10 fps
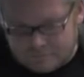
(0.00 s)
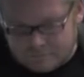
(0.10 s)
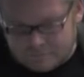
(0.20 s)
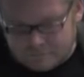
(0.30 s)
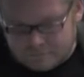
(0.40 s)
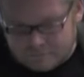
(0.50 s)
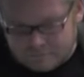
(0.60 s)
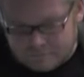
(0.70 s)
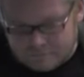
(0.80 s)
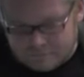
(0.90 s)

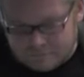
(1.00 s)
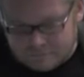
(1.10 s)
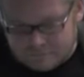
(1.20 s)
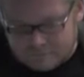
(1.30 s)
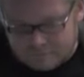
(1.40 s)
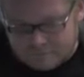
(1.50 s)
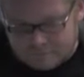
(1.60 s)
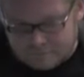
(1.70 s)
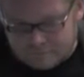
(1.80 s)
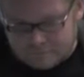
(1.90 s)

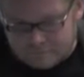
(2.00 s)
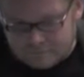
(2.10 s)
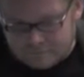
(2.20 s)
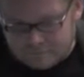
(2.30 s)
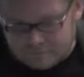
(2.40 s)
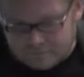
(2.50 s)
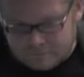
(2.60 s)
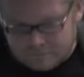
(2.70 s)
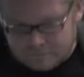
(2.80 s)
This person isn't speaking.